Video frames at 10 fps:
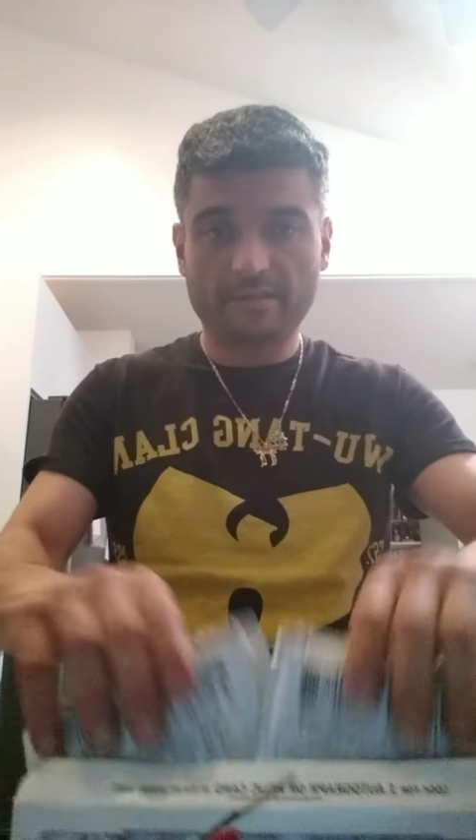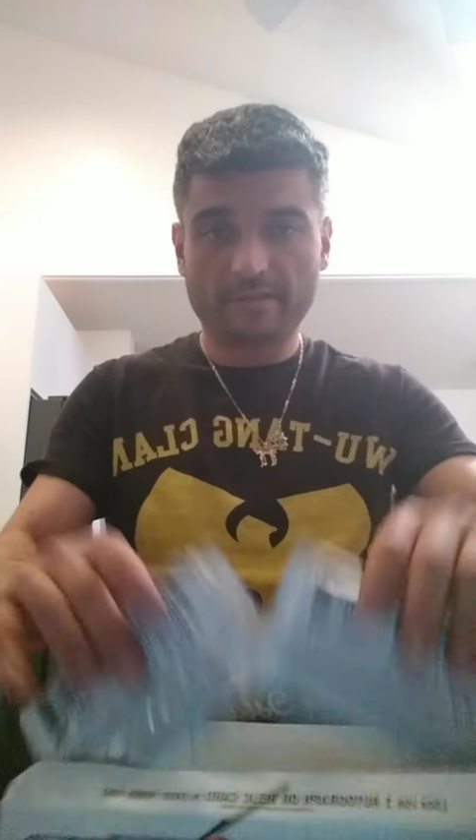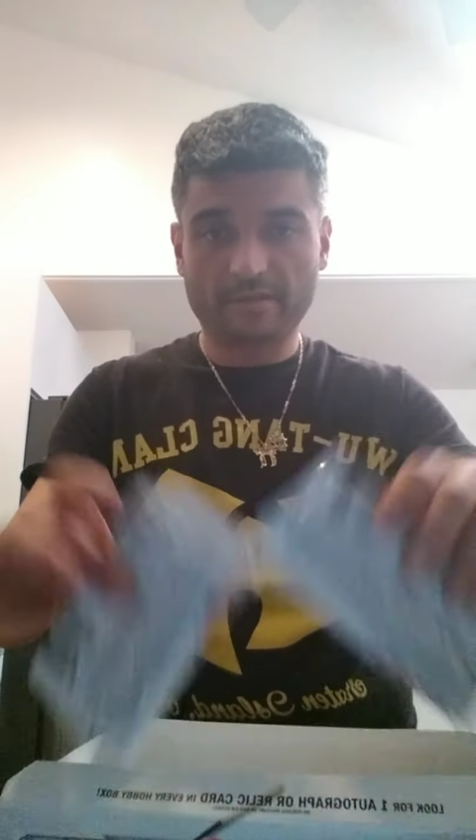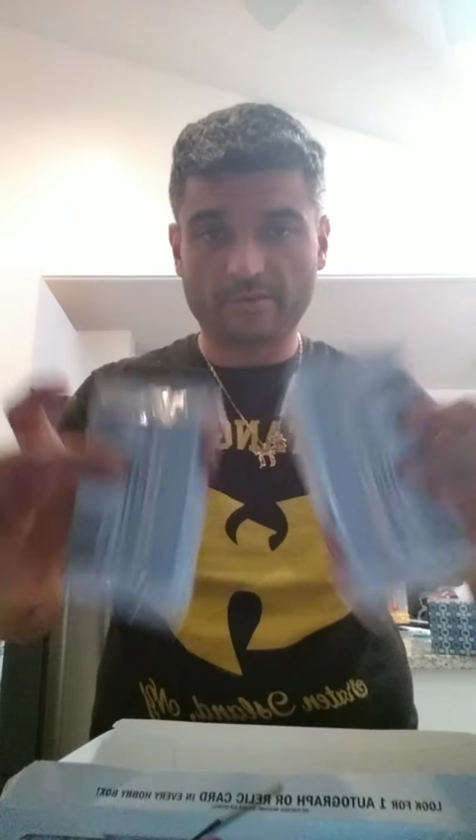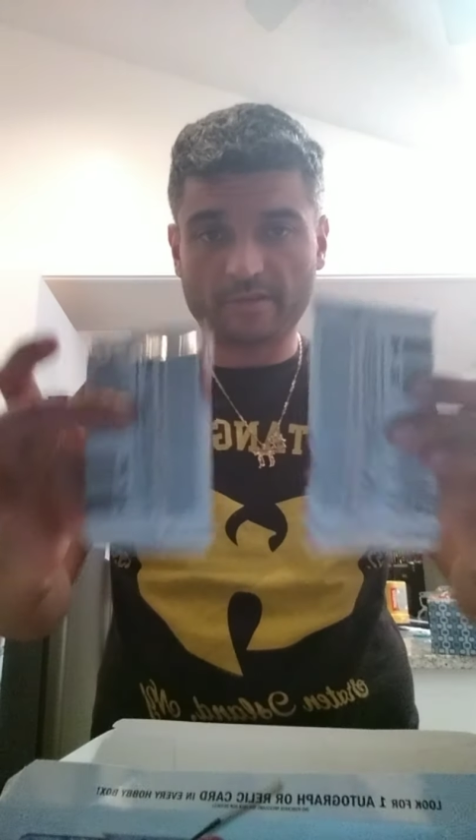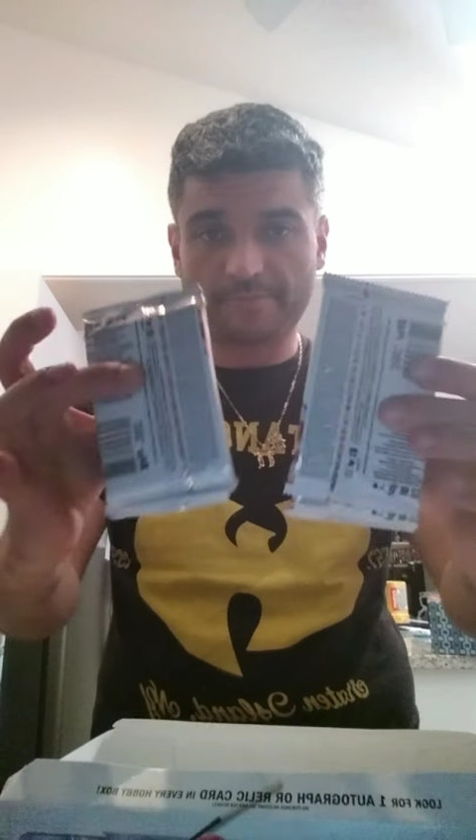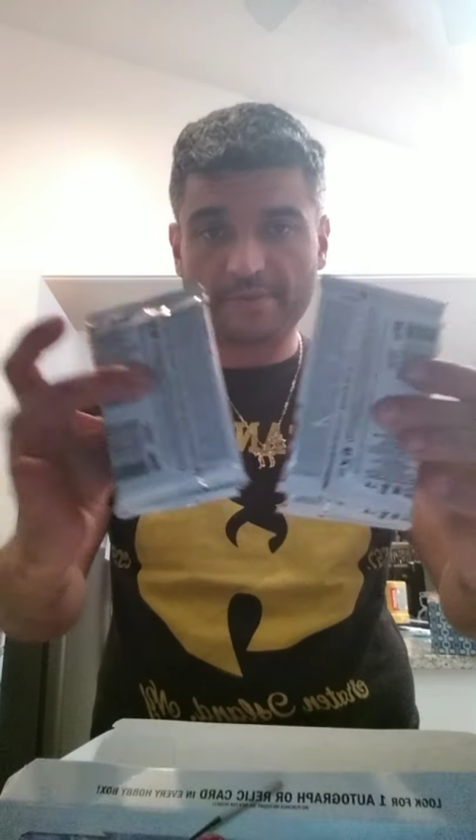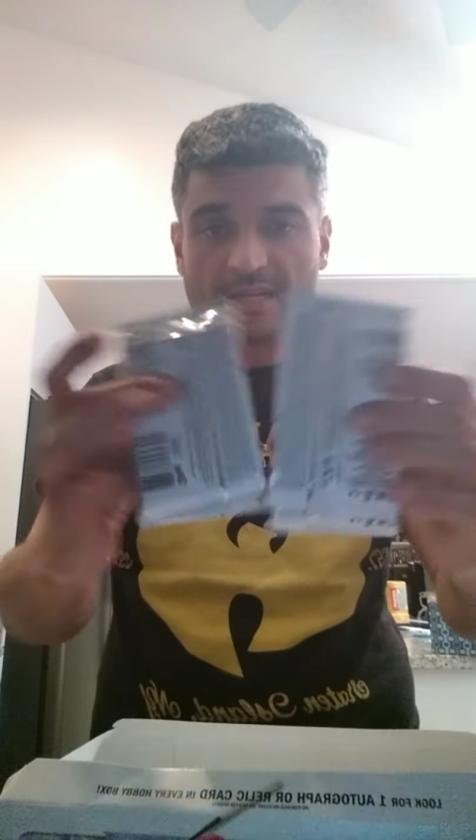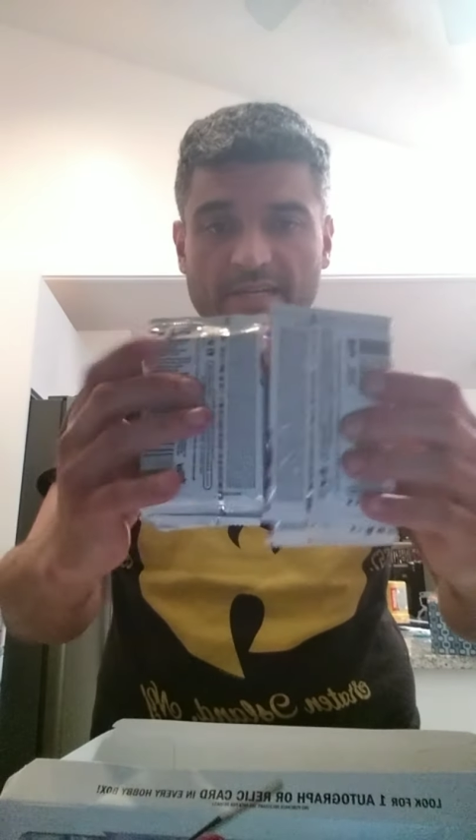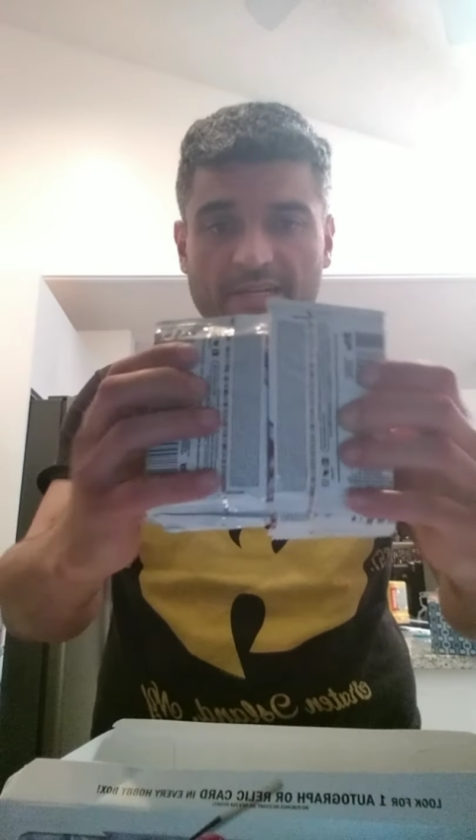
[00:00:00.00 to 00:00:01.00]
Here are all the
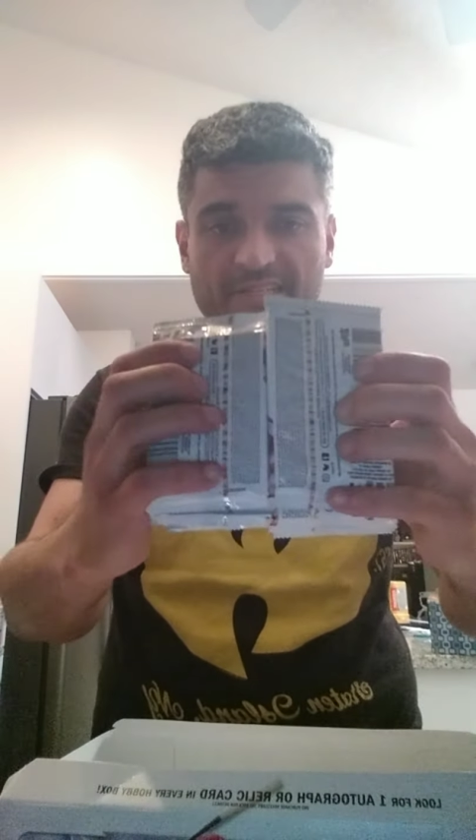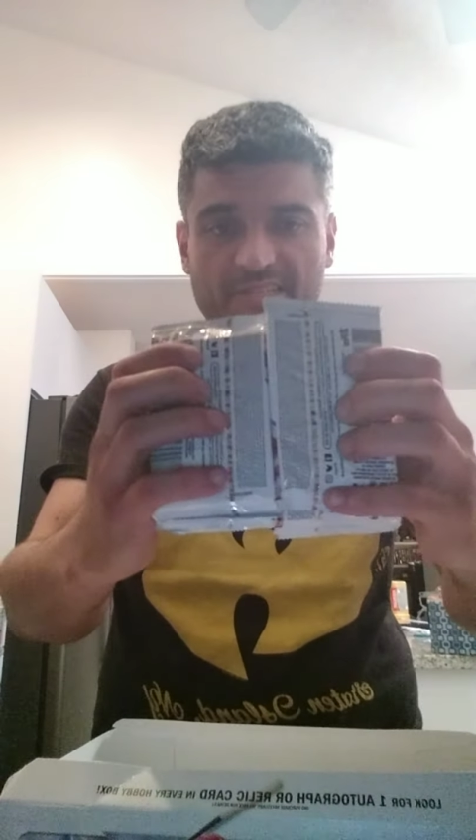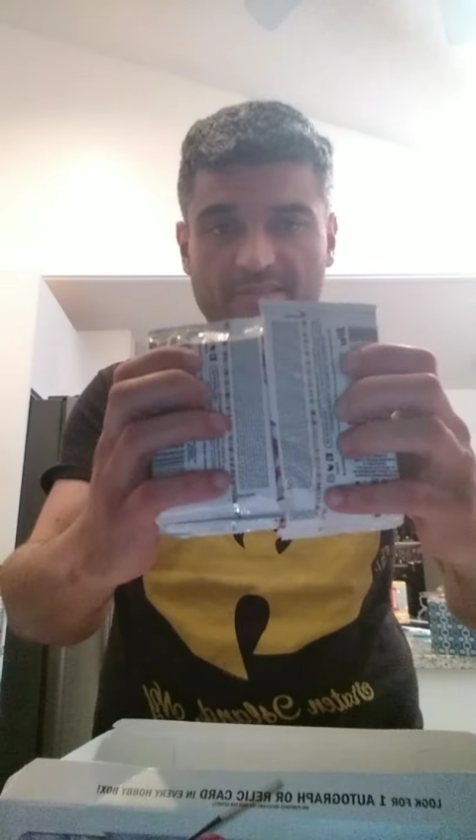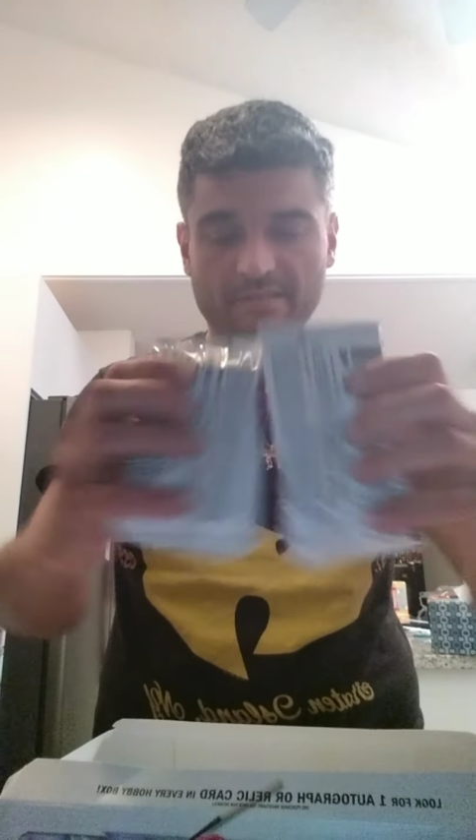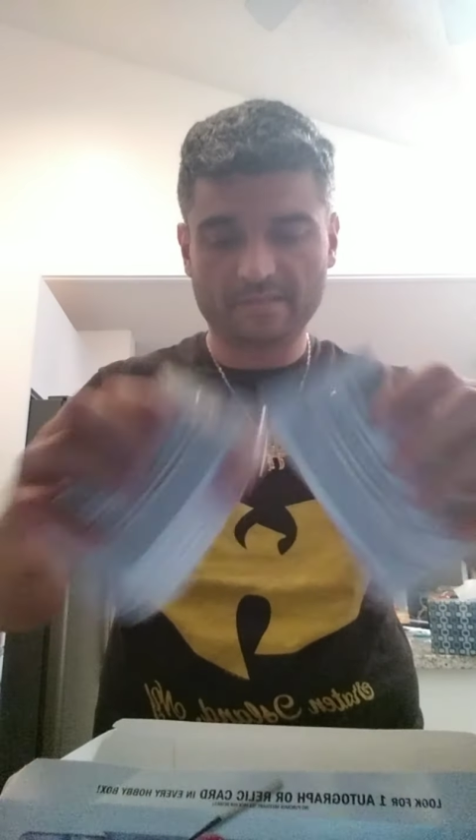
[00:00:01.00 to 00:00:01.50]
packs.